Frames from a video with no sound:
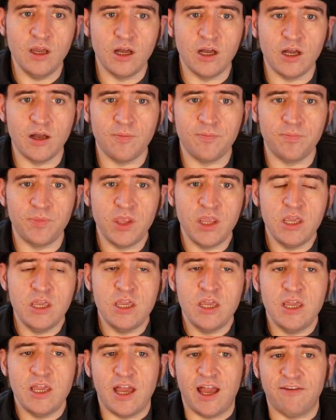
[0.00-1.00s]
I
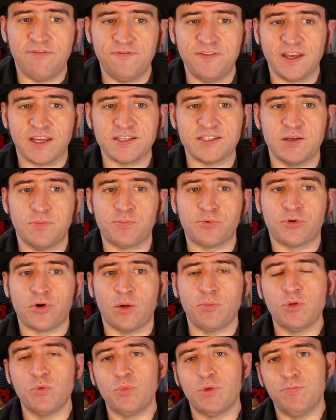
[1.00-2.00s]
fixed a
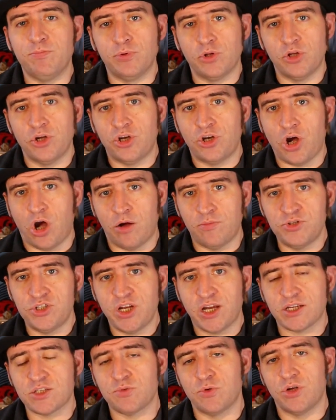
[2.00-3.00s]
problem with blurred
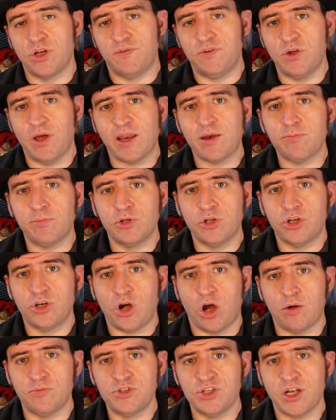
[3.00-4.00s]
objects where if you had a
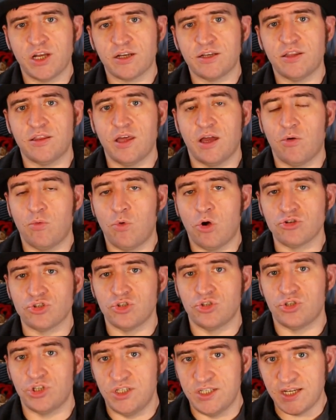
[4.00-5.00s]
blurred object that
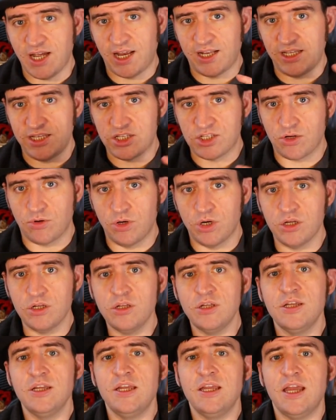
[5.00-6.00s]
wasn't entirely
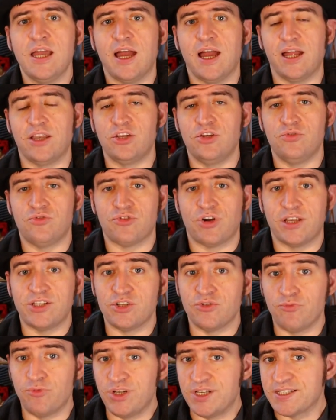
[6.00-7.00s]
square and you
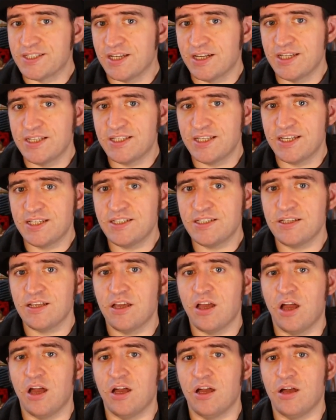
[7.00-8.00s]
tried to resize it
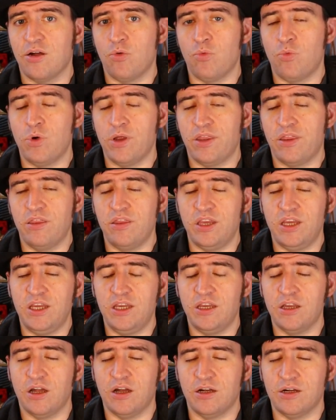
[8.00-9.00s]
with
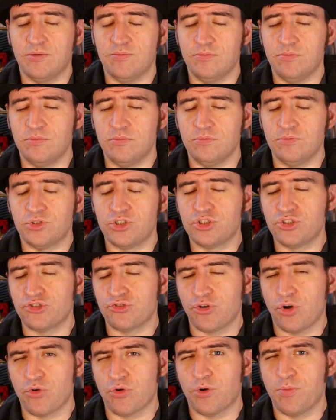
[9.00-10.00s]
the
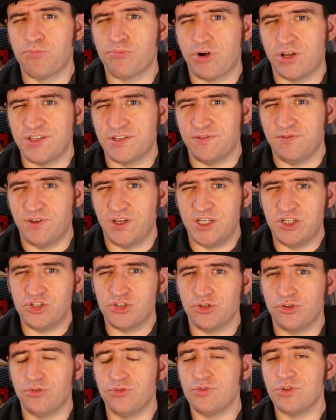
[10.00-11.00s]
stroke
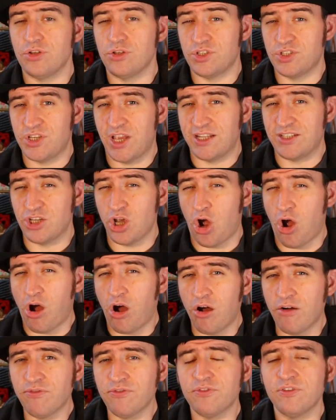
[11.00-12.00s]
preservation set to
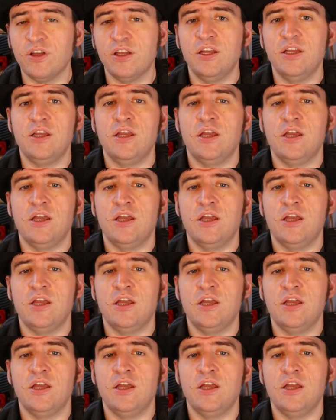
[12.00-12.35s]
off,